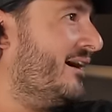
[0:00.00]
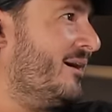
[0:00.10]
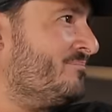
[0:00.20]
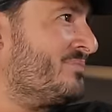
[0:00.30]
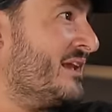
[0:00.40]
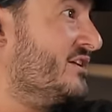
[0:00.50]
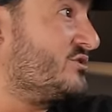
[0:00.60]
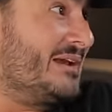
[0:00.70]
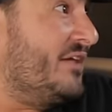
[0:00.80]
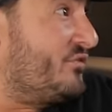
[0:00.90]
So
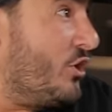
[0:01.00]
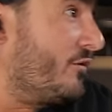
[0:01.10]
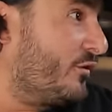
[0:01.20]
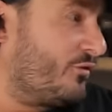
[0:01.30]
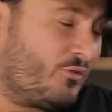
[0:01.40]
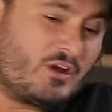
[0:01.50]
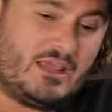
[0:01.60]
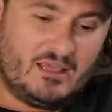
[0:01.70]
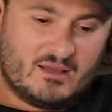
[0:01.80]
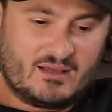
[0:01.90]
he got the car for
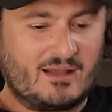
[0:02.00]
free.